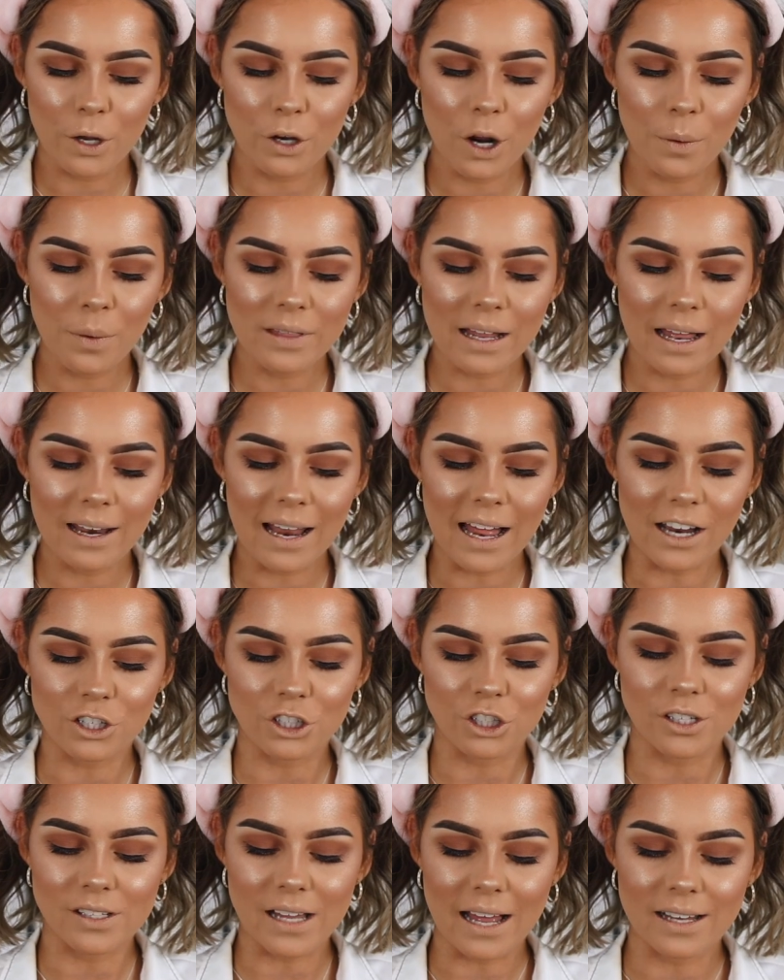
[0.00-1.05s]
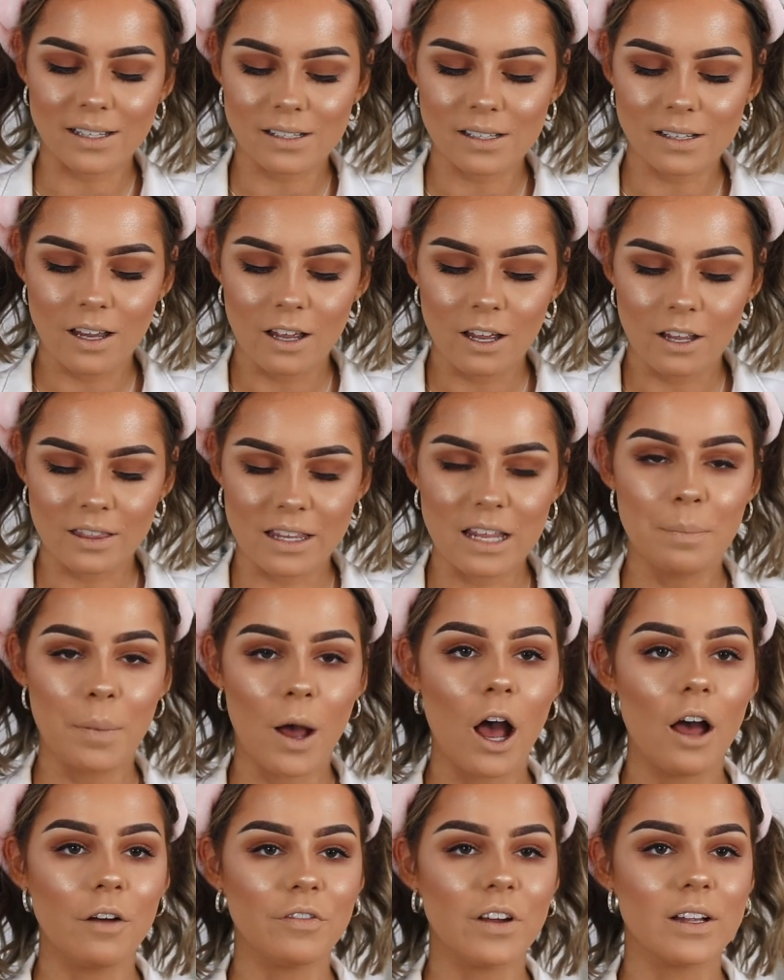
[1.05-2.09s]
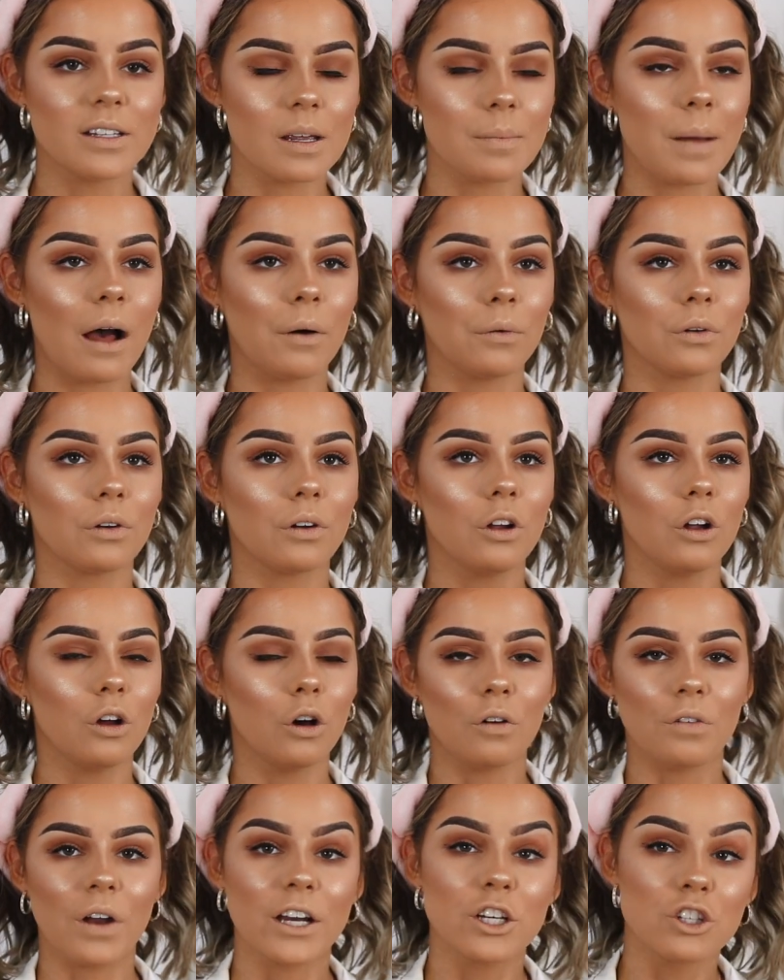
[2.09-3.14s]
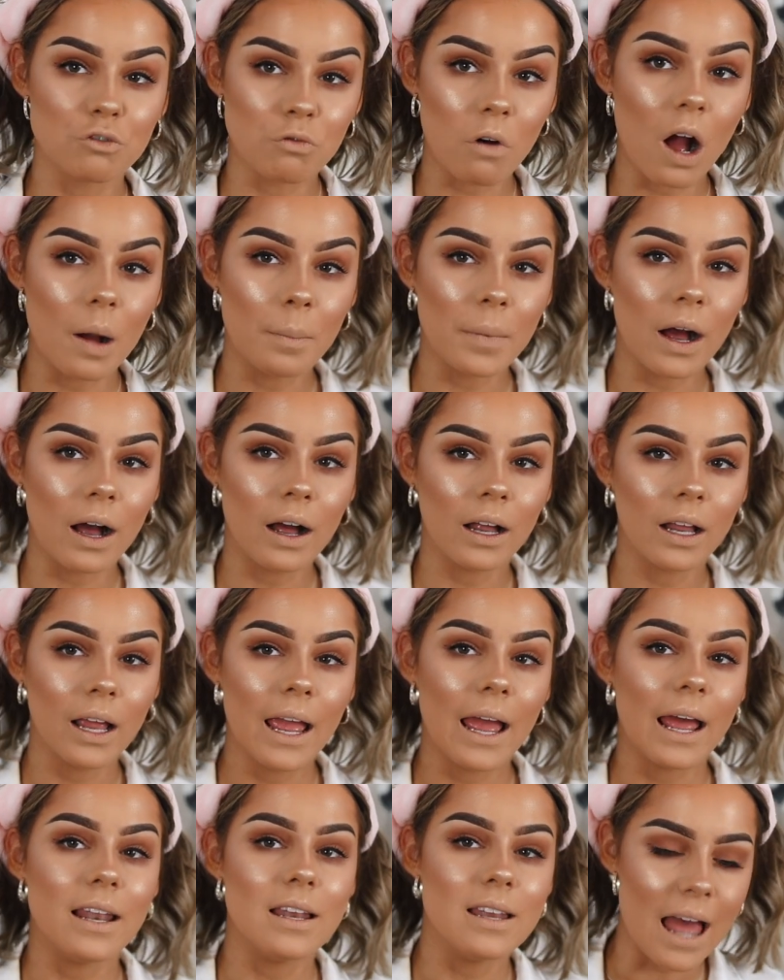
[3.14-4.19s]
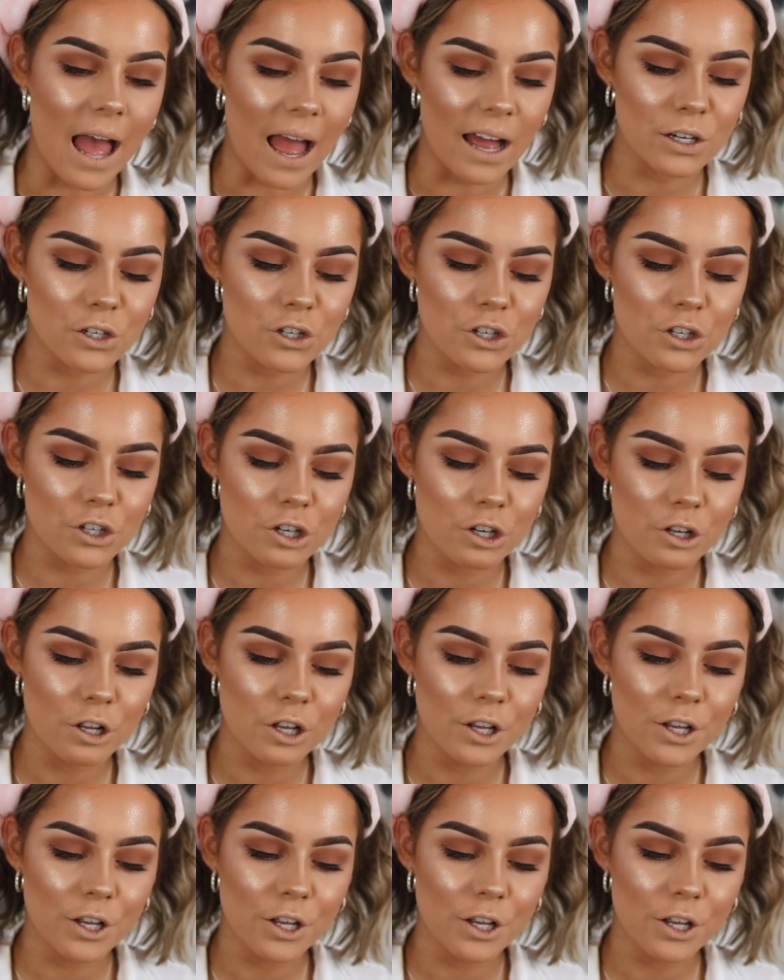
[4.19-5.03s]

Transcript: You know when that lash just adds the perfect amount of like drama and lash?